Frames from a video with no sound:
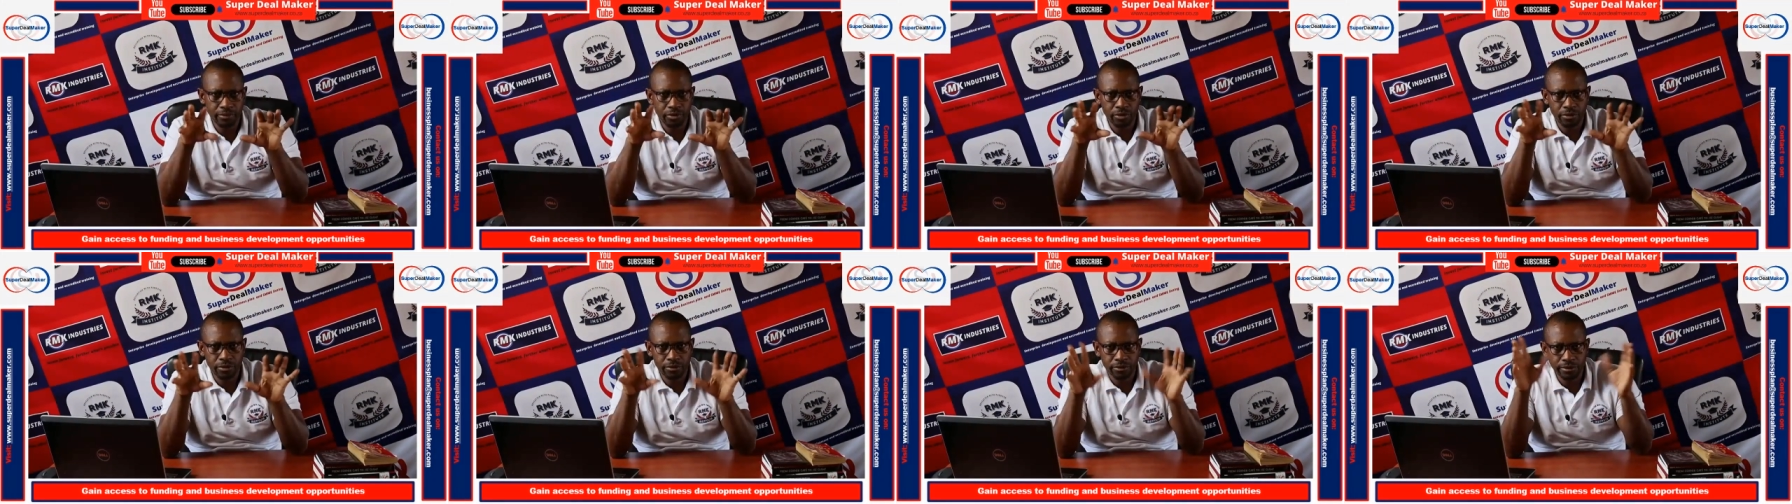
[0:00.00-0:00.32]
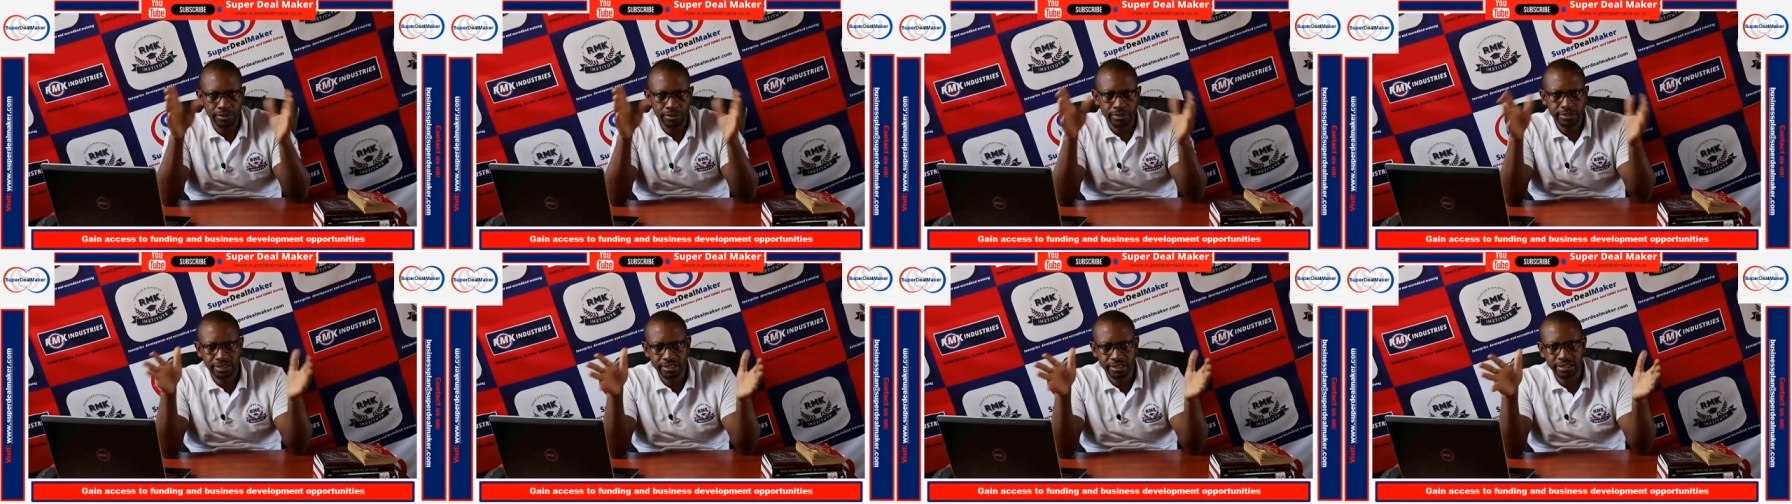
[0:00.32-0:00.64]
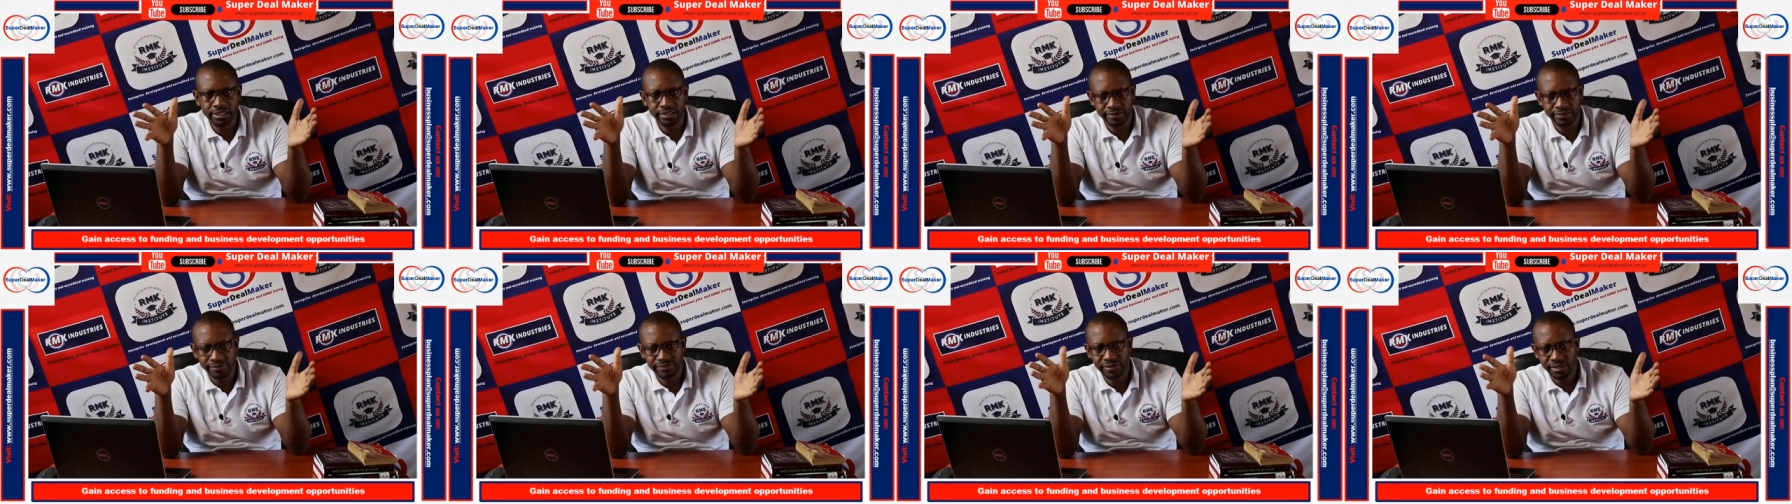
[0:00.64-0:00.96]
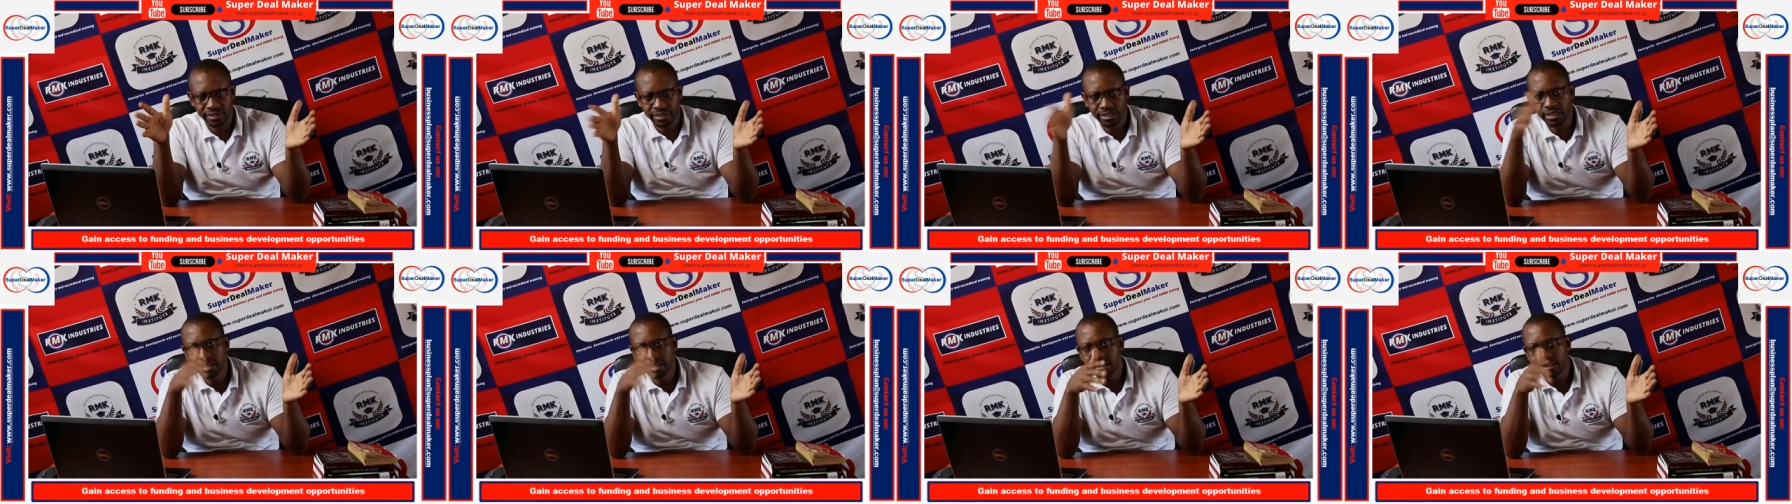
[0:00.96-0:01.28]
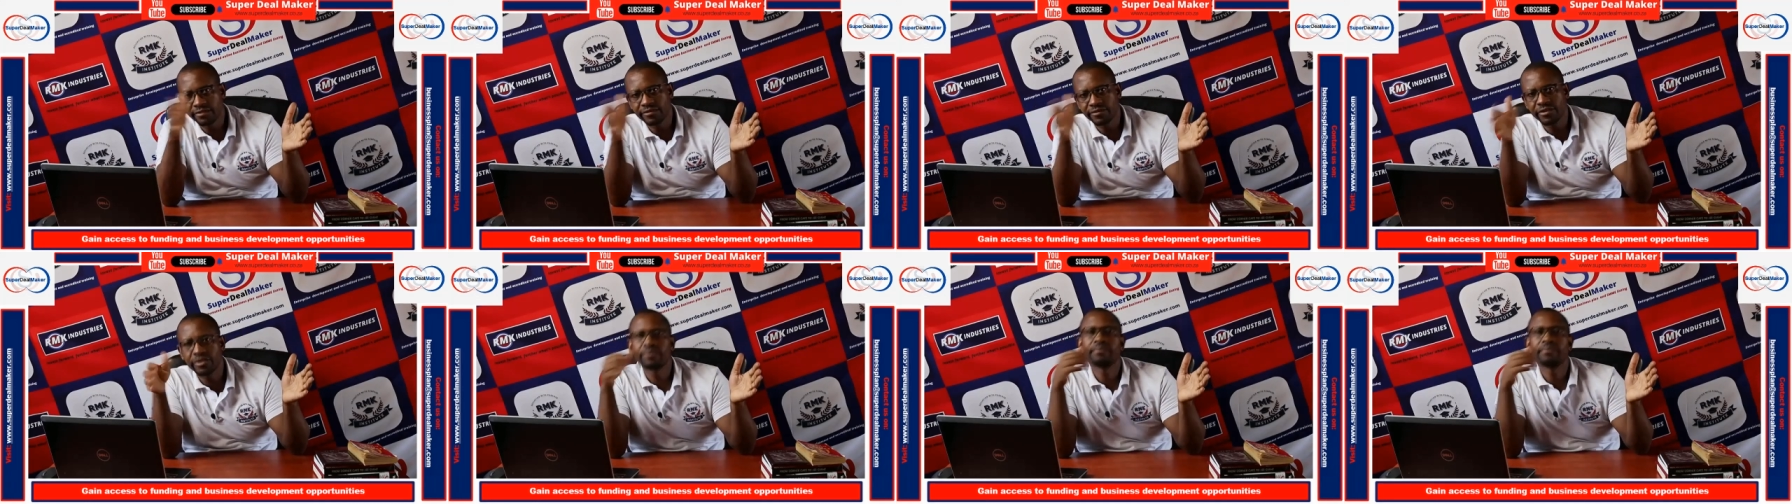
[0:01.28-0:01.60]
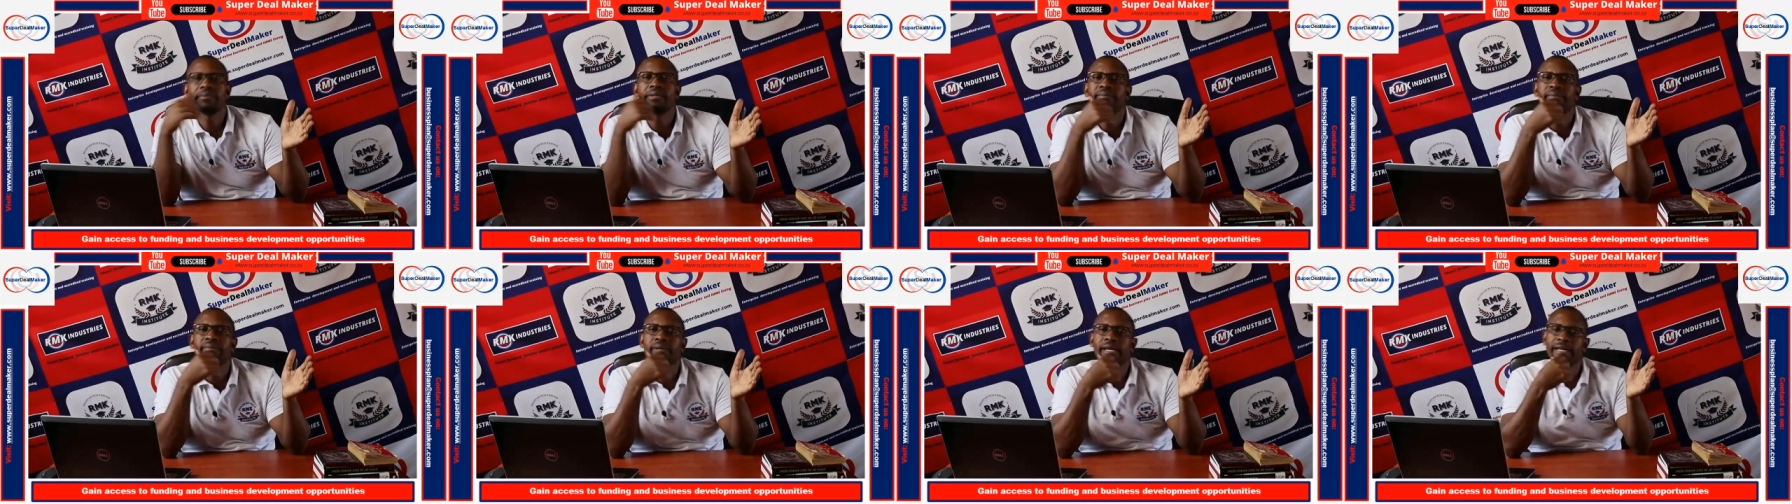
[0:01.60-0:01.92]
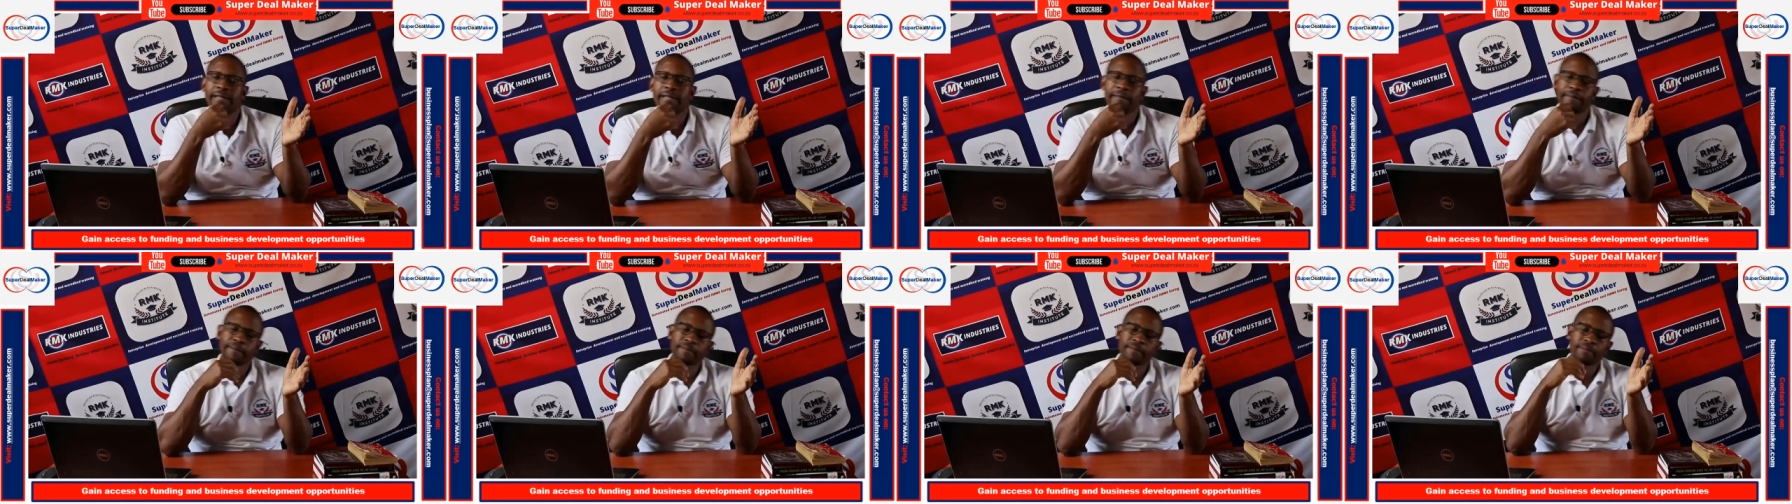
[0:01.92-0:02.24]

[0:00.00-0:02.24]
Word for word: or skills, skills development plan.